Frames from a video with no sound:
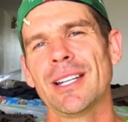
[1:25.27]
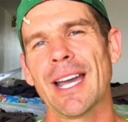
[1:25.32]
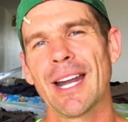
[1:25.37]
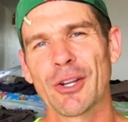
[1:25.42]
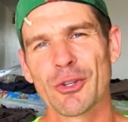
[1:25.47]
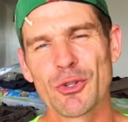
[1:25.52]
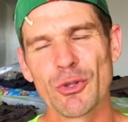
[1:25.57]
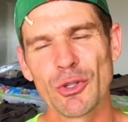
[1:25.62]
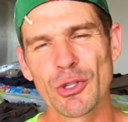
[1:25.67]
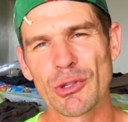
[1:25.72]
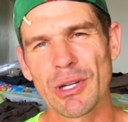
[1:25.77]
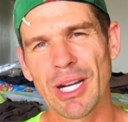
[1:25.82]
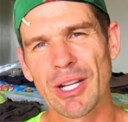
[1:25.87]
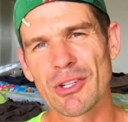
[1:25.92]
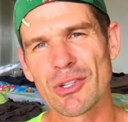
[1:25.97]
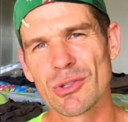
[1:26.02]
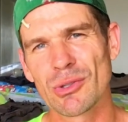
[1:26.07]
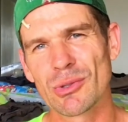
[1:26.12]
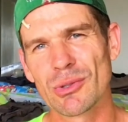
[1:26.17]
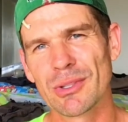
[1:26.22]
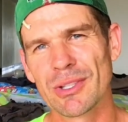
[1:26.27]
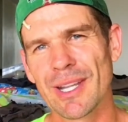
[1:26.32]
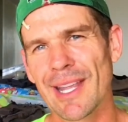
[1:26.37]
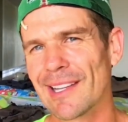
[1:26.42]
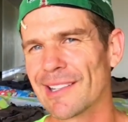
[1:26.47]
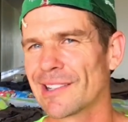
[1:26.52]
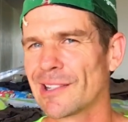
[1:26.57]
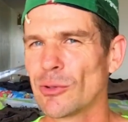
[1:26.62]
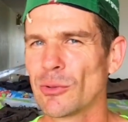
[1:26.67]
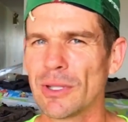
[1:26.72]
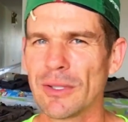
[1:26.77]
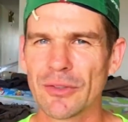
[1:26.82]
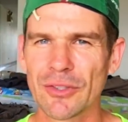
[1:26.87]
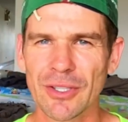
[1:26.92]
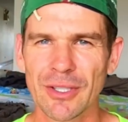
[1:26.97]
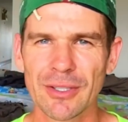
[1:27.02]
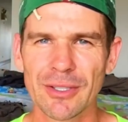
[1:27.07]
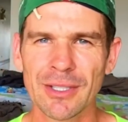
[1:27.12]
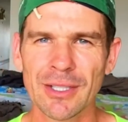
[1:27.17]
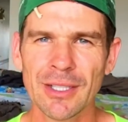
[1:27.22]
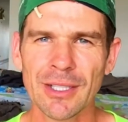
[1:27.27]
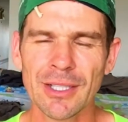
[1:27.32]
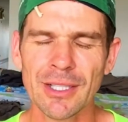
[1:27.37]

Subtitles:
attitude of gratitude, that still lives on.